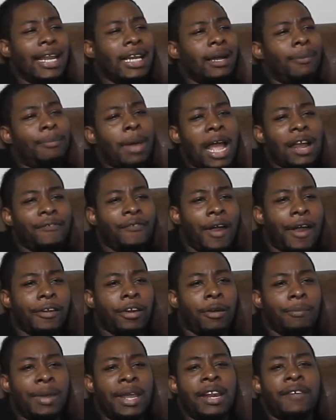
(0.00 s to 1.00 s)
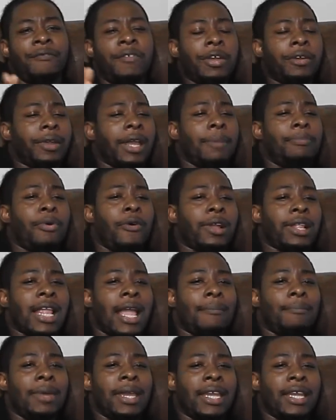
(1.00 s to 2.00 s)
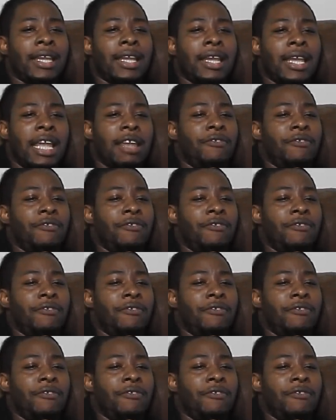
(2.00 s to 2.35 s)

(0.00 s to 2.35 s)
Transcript: they end up backfiring on me. The finger get pointed at me,